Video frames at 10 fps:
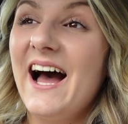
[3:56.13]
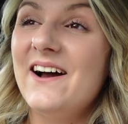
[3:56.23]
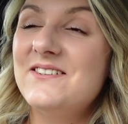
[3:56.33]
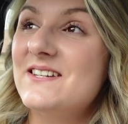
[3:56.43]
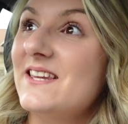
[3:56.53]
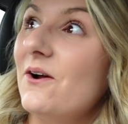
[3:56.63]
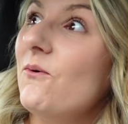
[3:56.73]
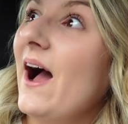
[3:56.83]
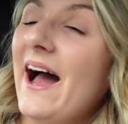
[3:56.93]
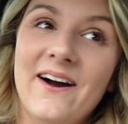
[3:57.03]
I was just like,
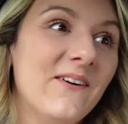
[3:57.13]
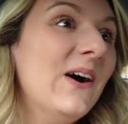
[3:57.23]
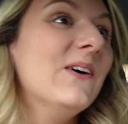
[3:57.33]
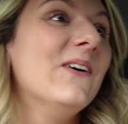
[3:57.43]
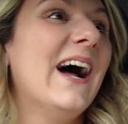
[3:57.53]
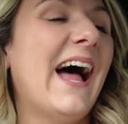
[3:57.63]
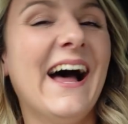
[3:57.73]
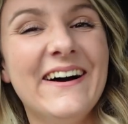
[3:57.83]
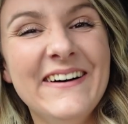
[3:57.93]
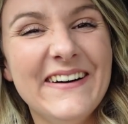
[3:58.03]
wow,
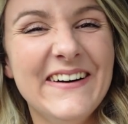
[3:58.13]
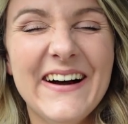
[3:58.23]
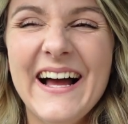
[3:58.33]
wow.